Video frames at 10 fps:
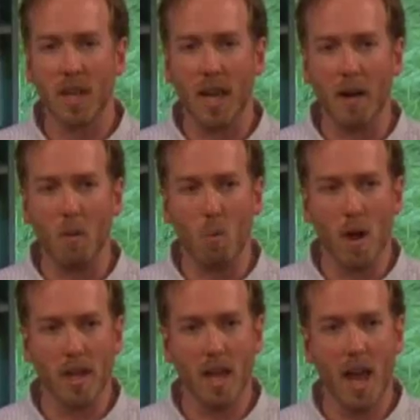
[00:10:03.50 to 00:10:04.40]
uh,
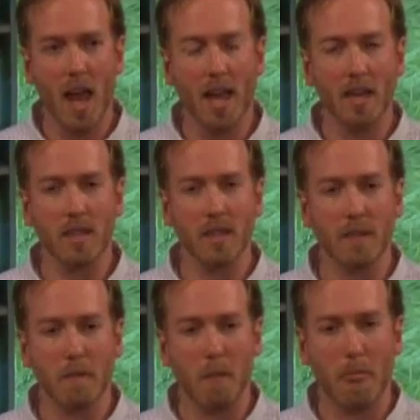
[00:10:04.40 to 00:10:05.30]
what kind
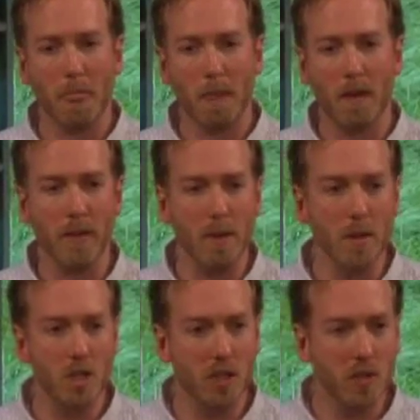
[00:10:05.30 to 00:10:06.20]
of
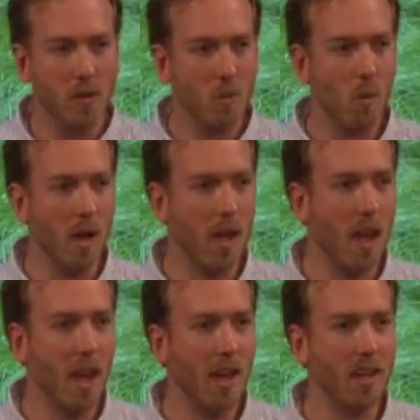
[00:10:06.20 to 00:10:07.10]
images, what
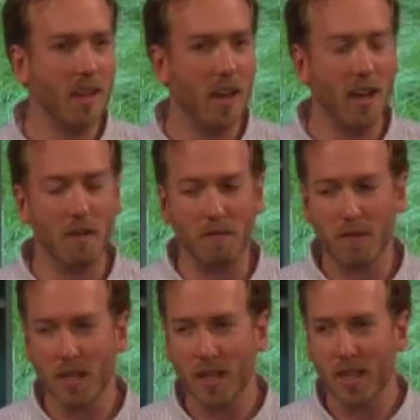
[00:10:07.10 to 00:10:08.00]
kind of